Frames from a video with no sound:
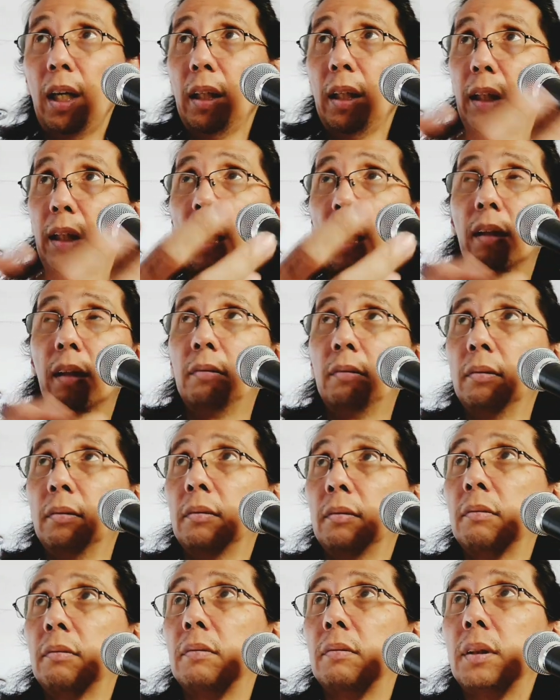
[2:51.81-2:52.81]

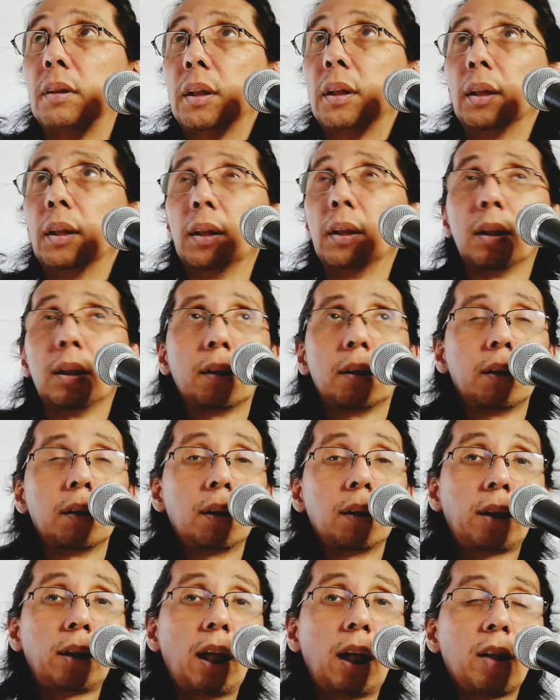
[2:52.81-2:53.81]
Talagang
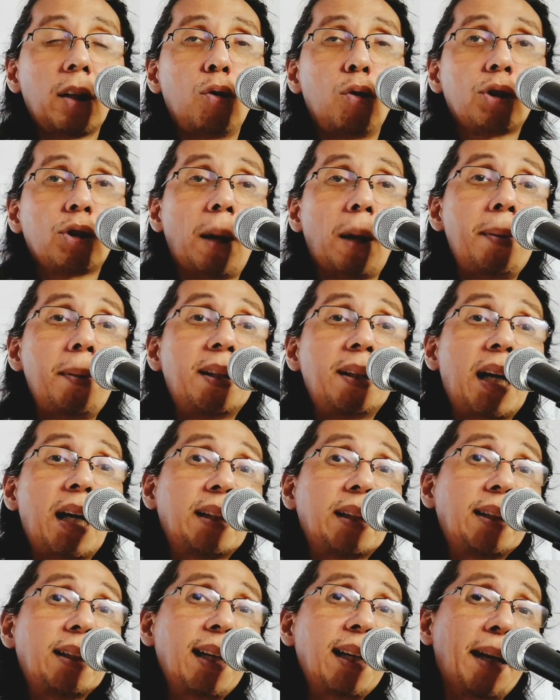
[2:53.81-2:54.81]

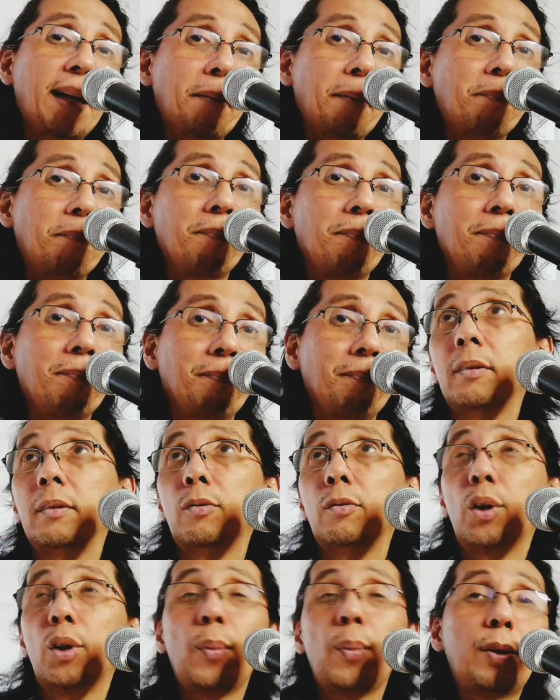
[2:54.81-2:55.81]
kontrabida dating eh.
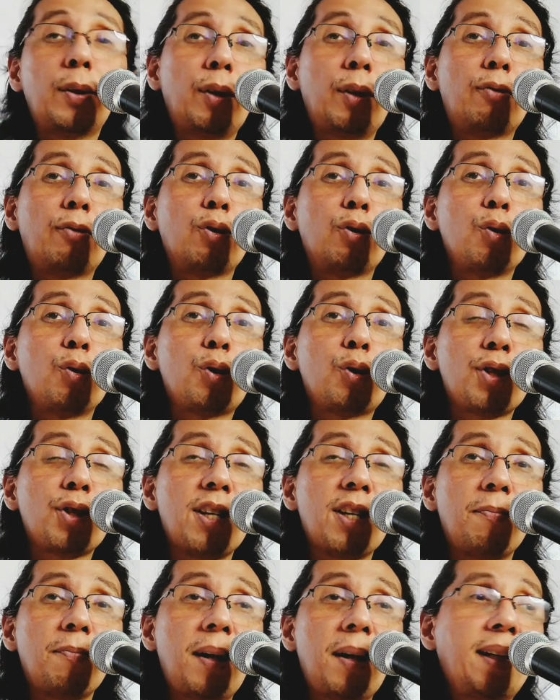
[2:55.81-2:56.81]
What a way to introduce
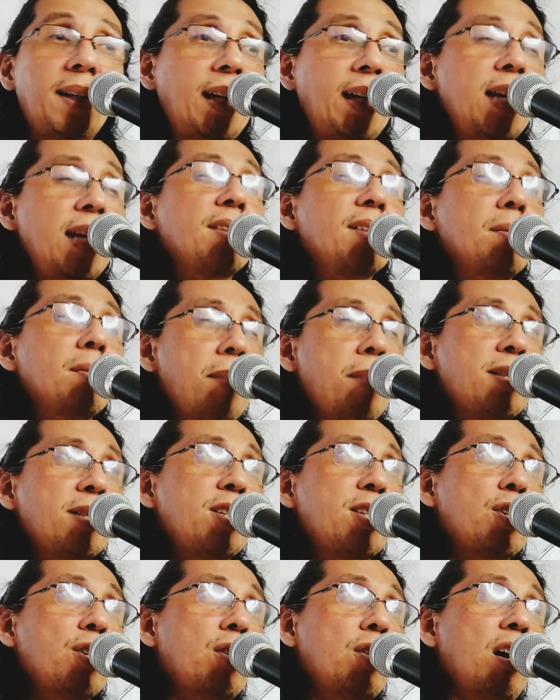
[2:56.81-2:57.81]
yourself, by killing the
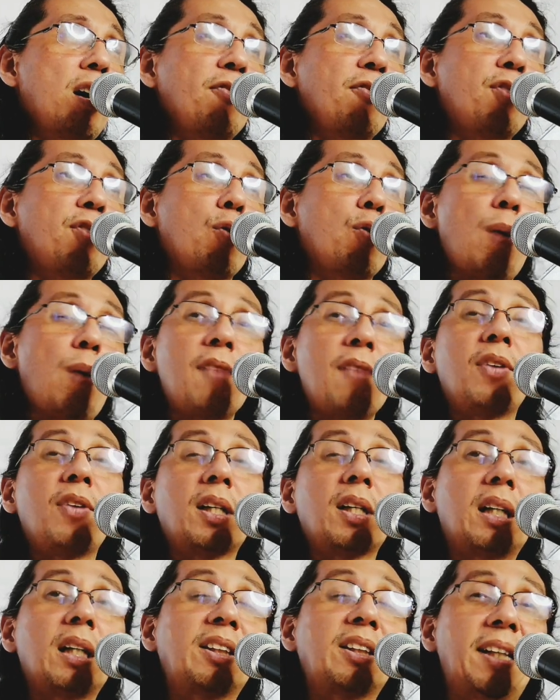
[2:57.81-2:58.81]
messenger of your rival
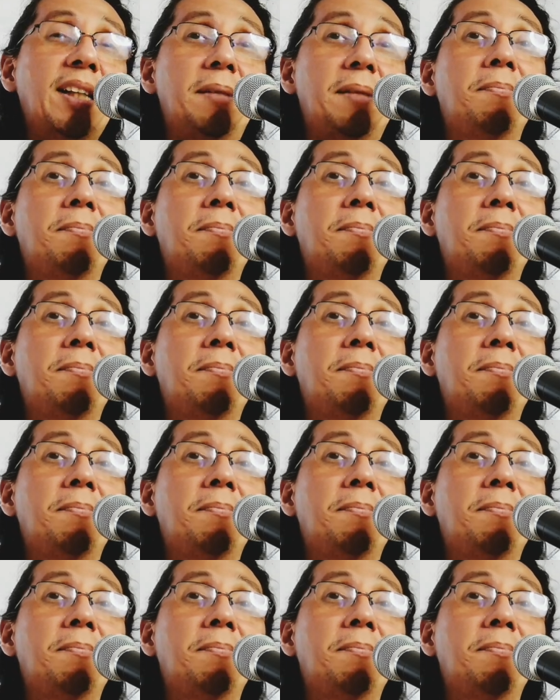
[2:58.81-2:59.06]
country.